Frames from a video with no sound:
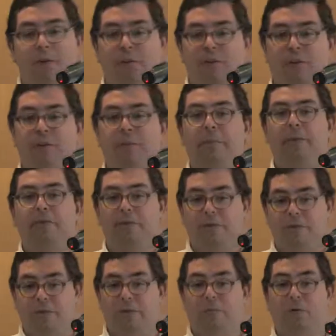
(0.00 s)
publishing the pages
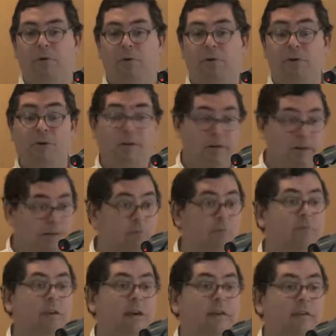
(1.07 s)
of the report. And they
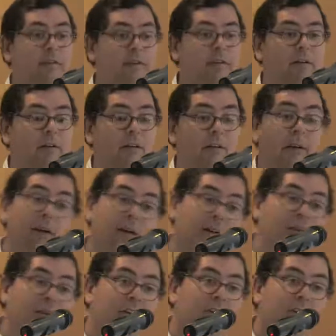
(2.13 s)
were right.
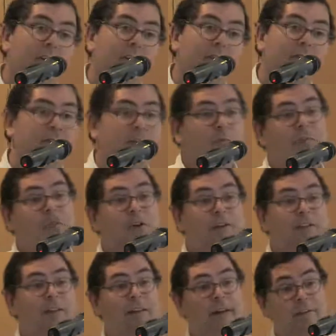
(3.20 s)
Curiously enough, it was
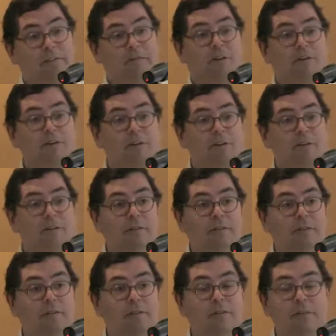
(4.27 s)
not the last version
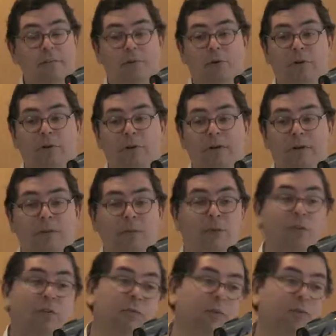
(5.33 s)
of the report,
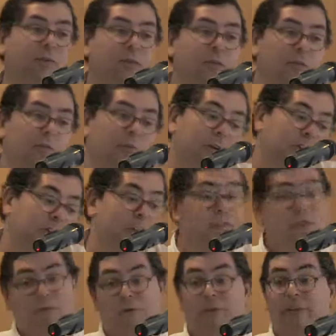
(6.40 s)
because we
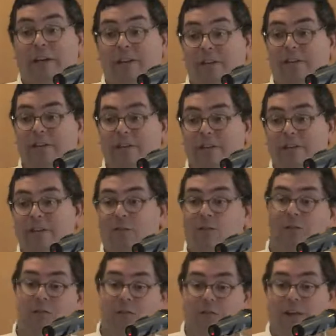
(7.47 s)
changed a few sentences,
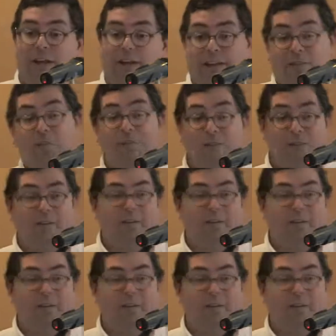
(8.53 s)
so we could check that was